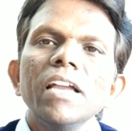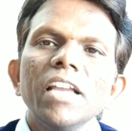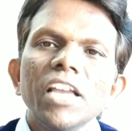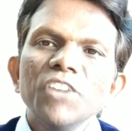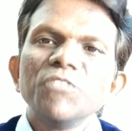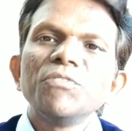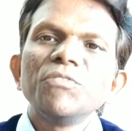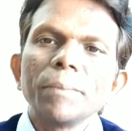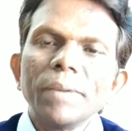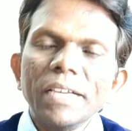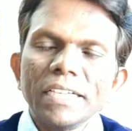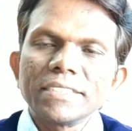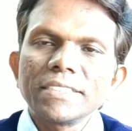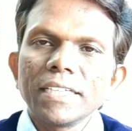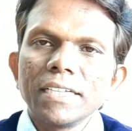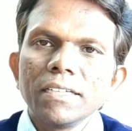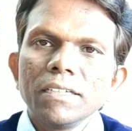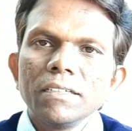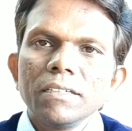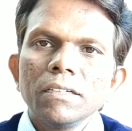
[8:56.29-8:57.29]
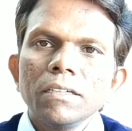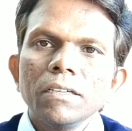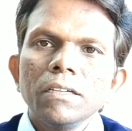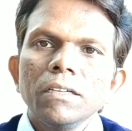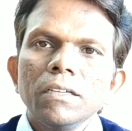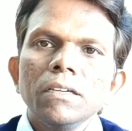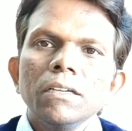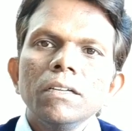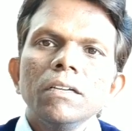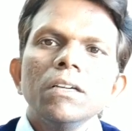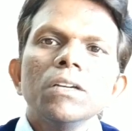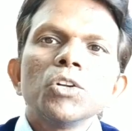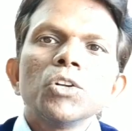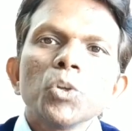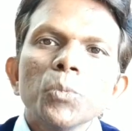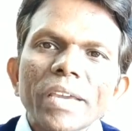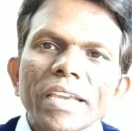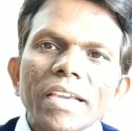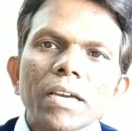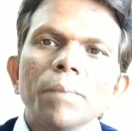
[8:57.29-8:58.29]
information to
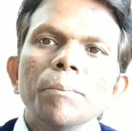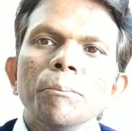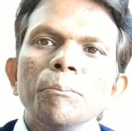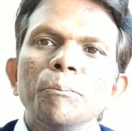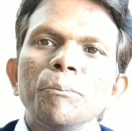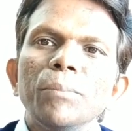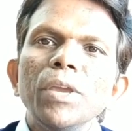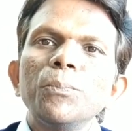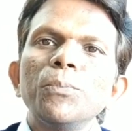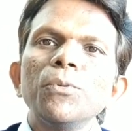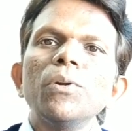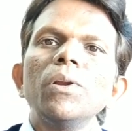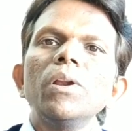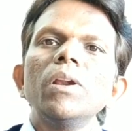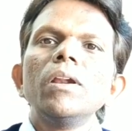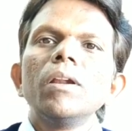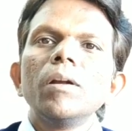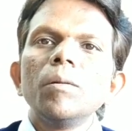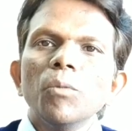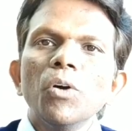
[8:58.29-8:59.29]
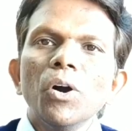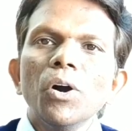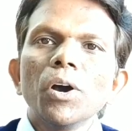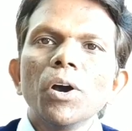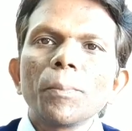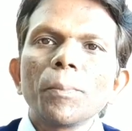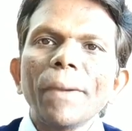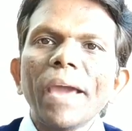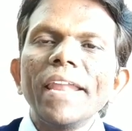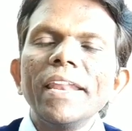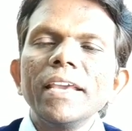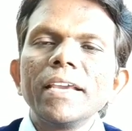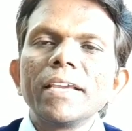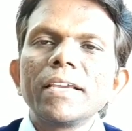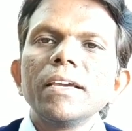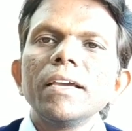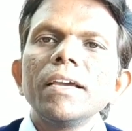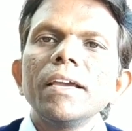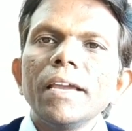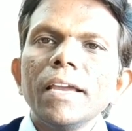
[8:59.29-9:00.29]
become people more
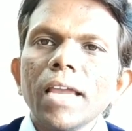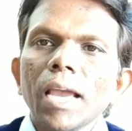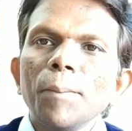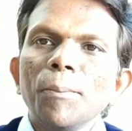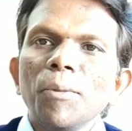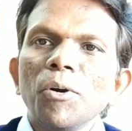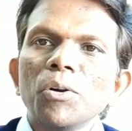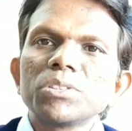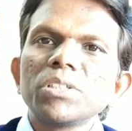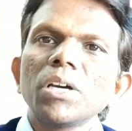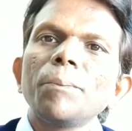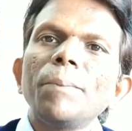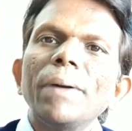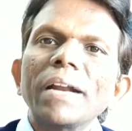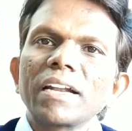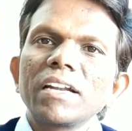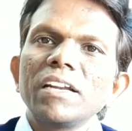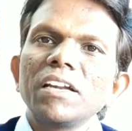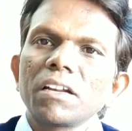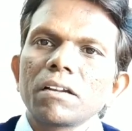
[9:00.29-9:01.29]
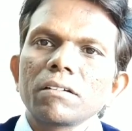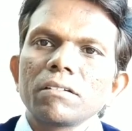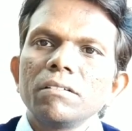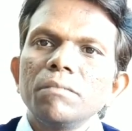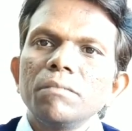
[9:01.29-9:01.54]
panic about the particular